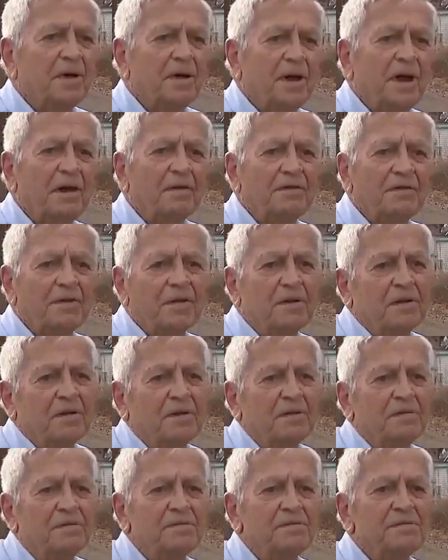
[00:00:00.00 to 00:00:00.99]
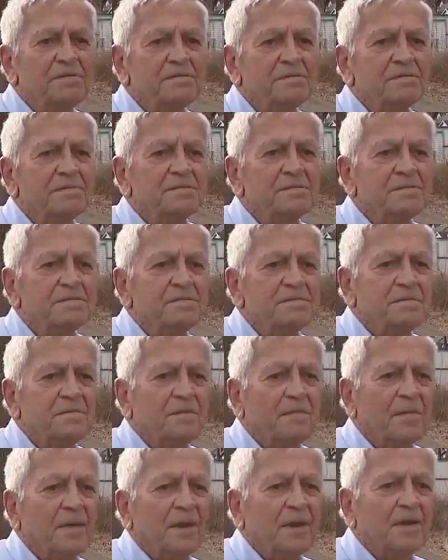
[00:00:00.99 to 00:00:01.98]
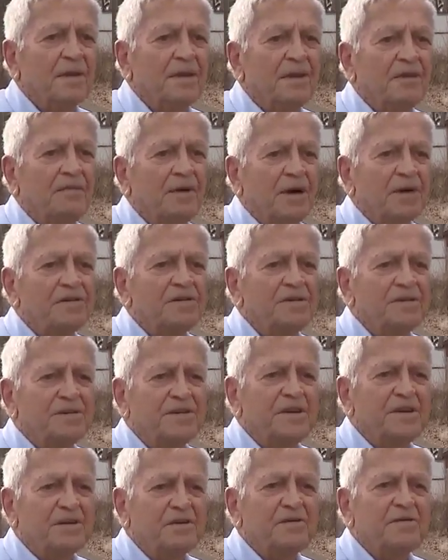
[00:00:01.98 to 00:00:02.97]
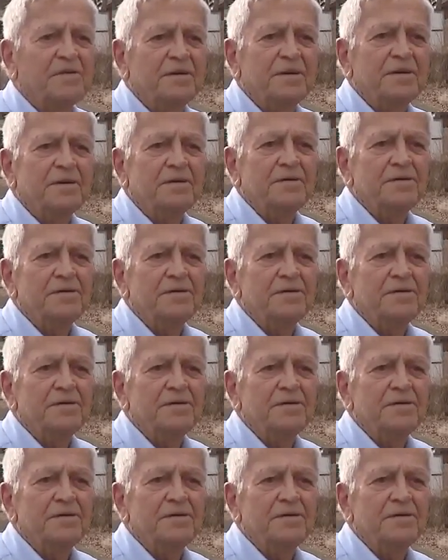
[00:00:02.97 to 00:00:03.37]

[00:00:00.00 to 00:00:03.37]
he left, and the rest is history.